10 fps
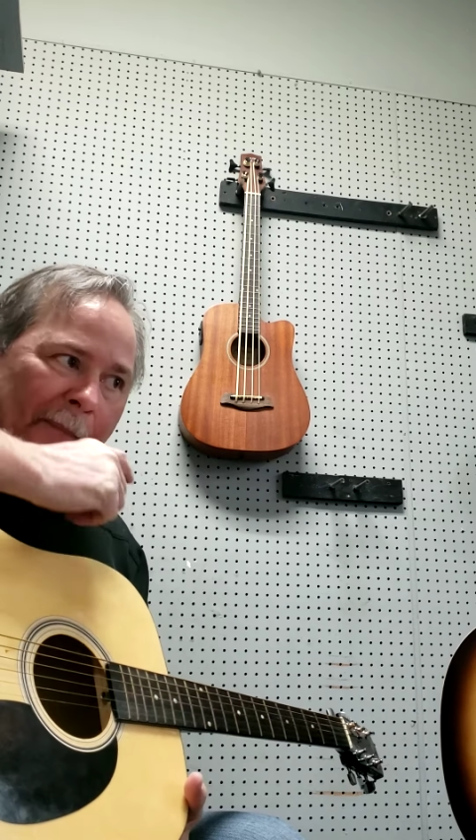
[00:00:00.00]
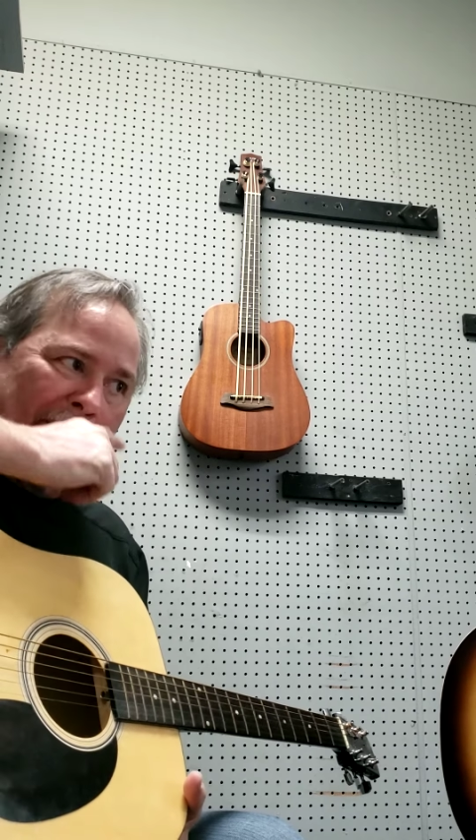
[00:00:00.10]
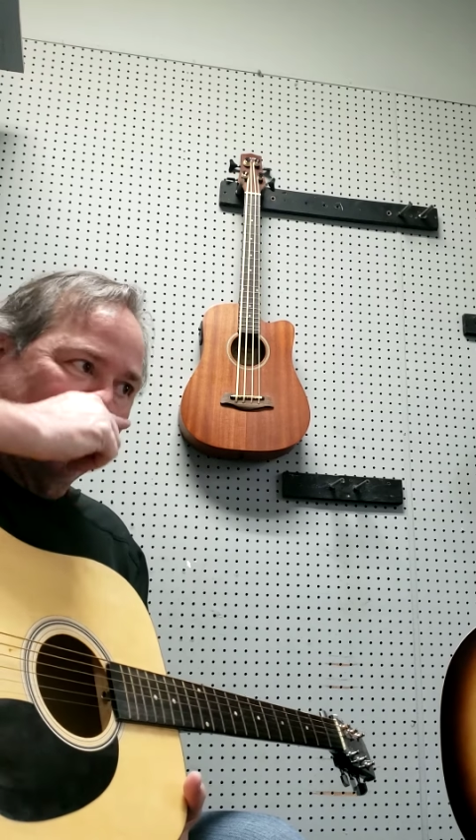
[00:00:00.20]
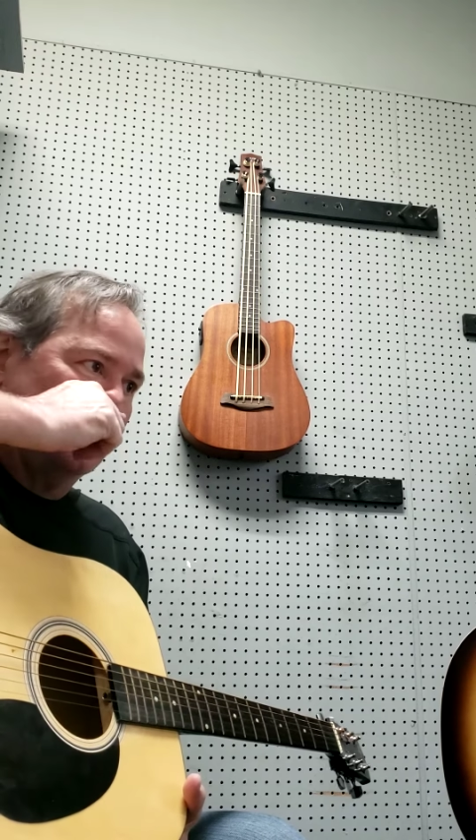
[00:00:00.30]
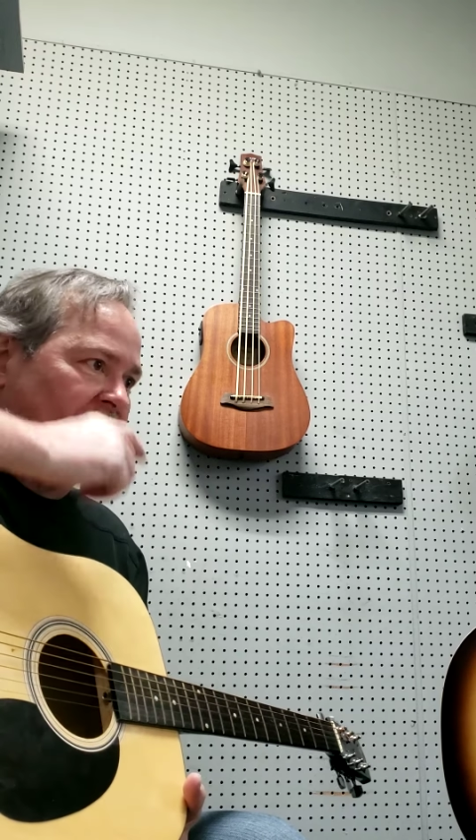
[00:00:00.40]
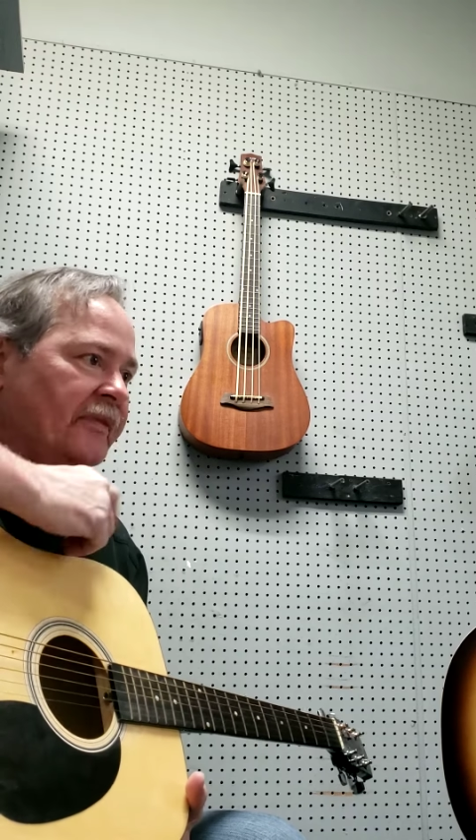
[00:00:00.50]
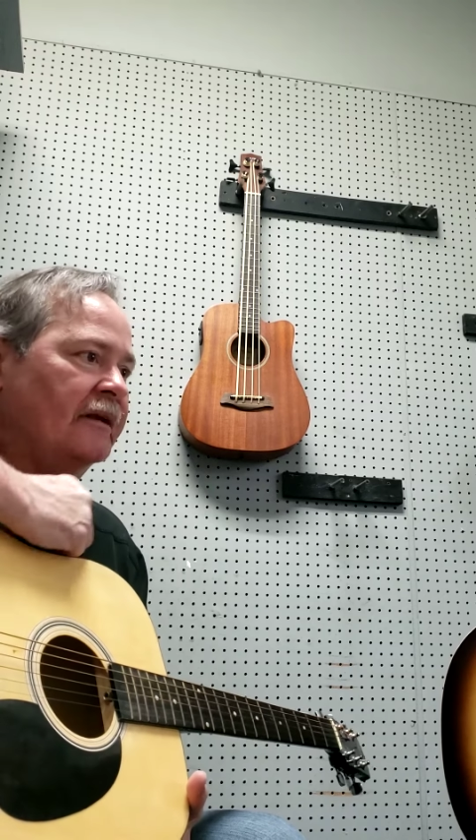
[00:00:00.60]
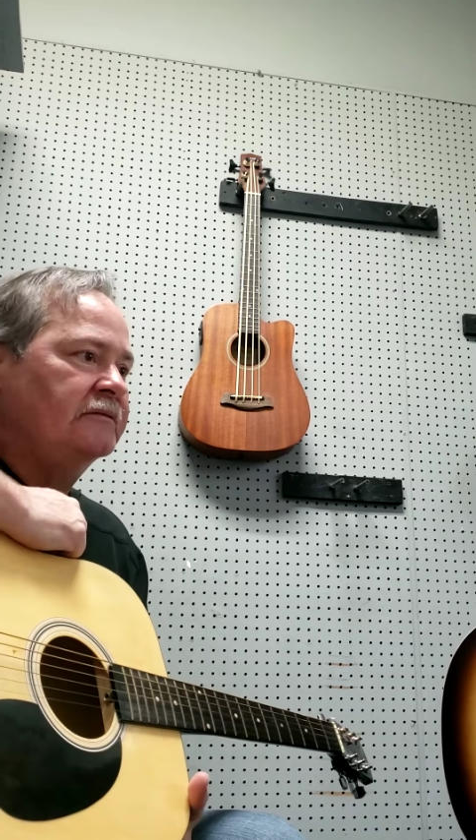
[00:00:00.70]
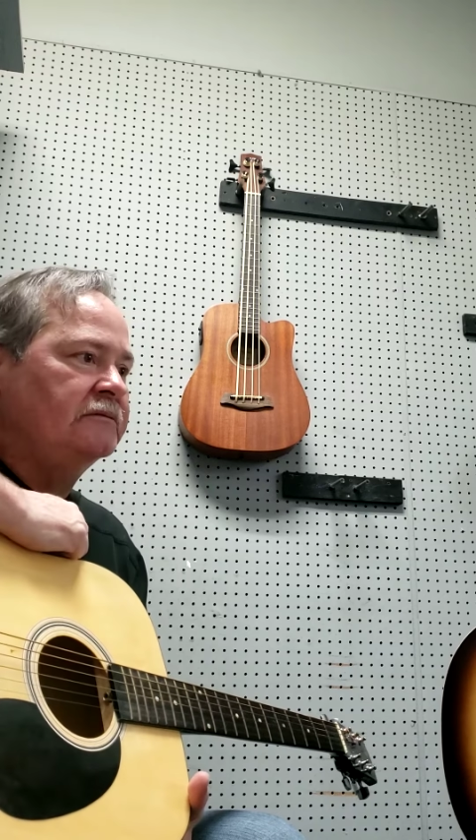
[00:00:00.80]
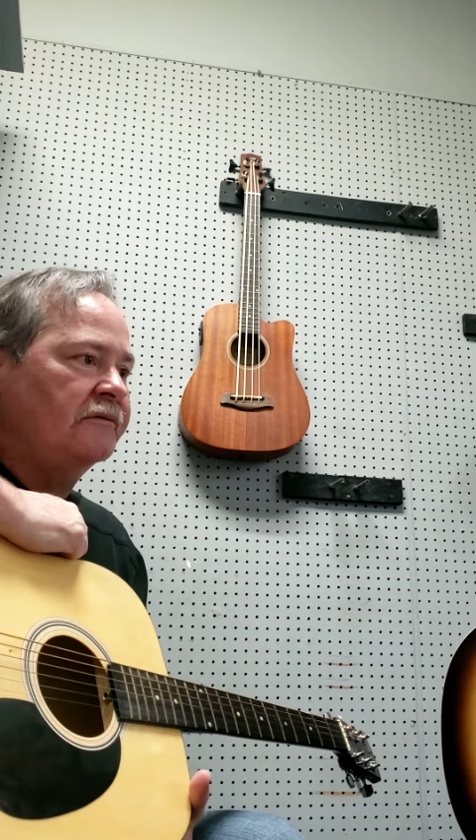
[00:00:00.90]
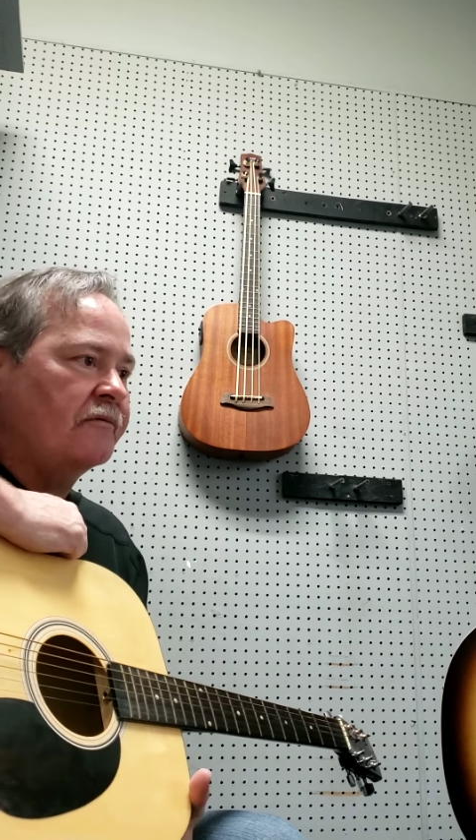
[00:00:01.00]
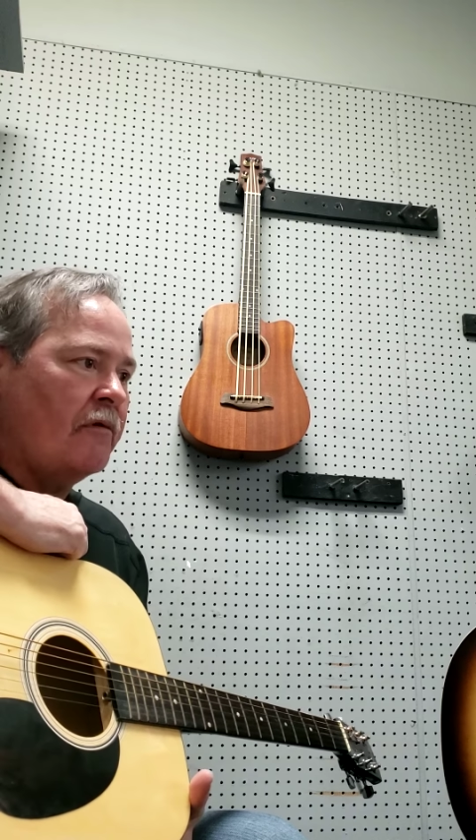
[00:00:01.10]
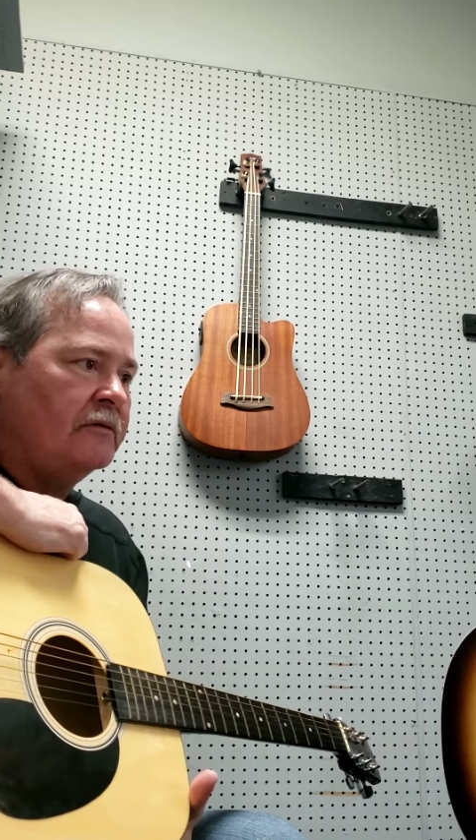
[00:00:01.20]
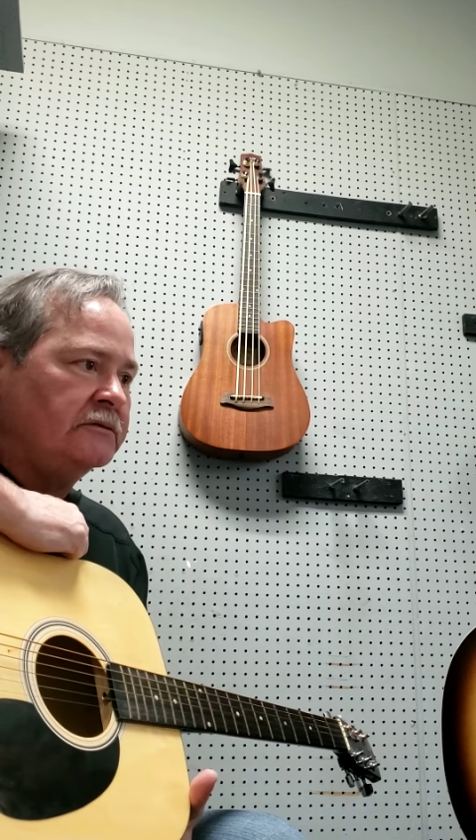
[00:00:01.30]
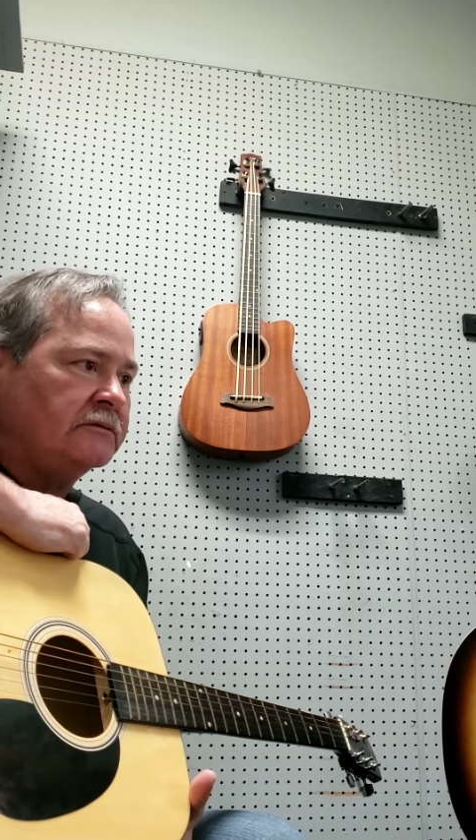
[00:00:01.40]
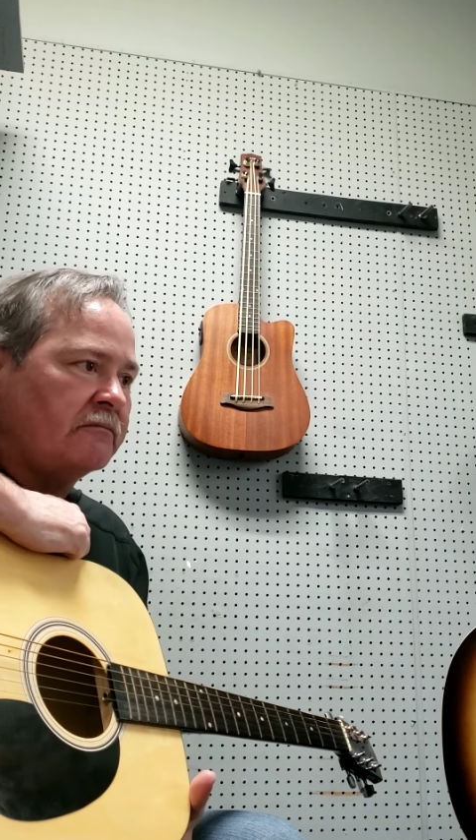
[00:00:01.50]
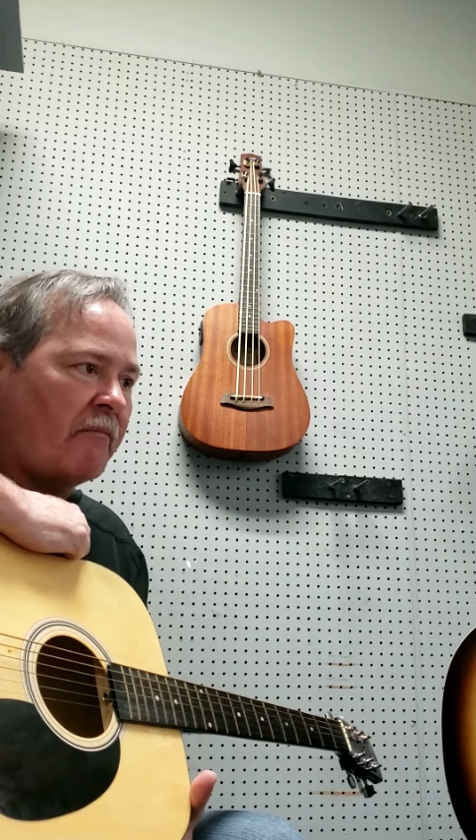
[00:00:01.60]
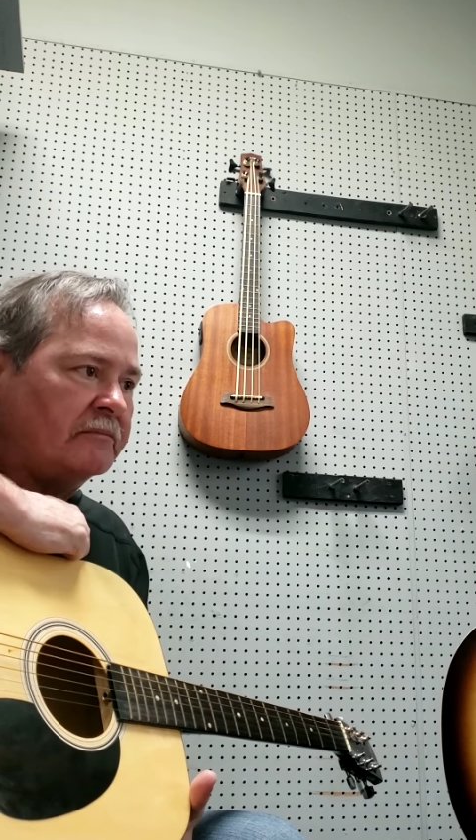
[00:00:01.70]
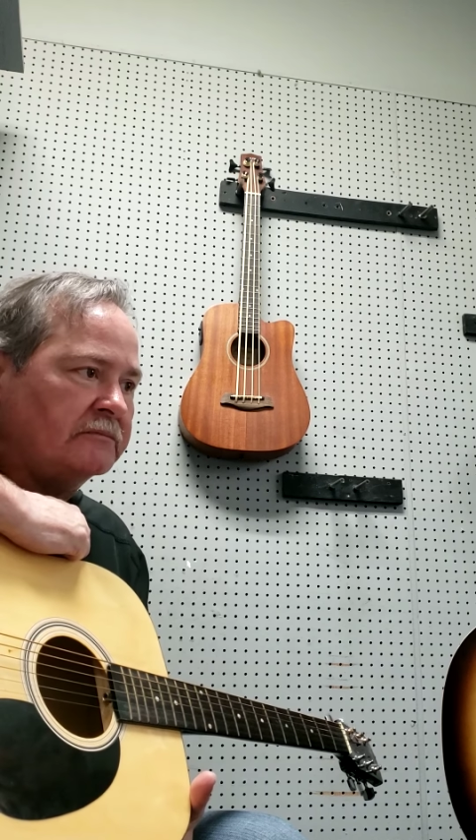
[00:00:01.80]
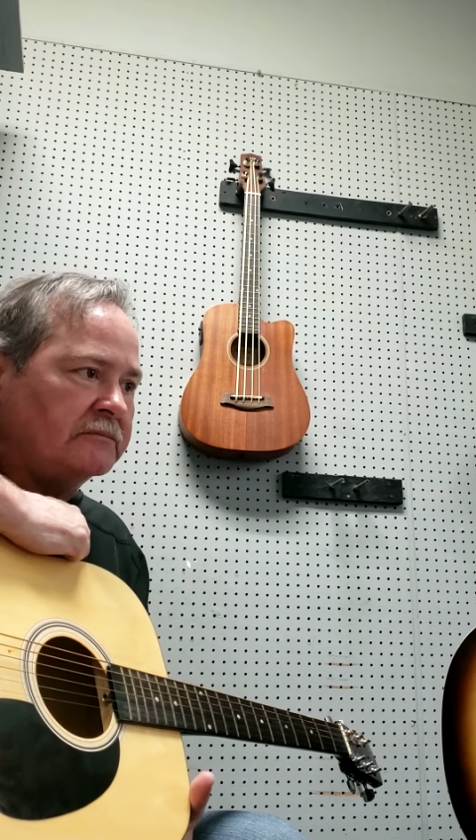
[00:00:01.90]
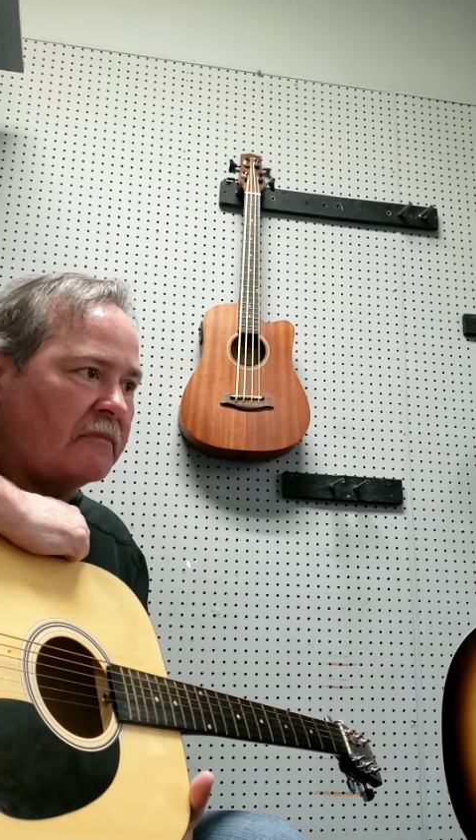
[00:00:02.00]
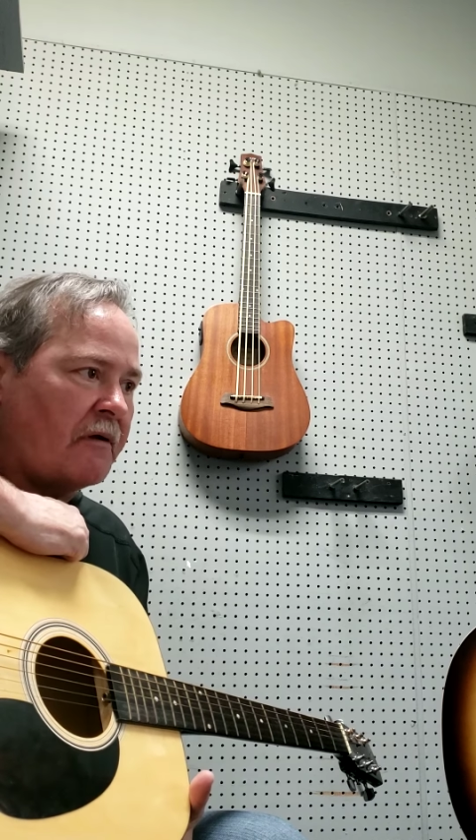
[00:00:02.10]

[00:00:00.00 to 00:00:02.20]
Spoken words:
you got first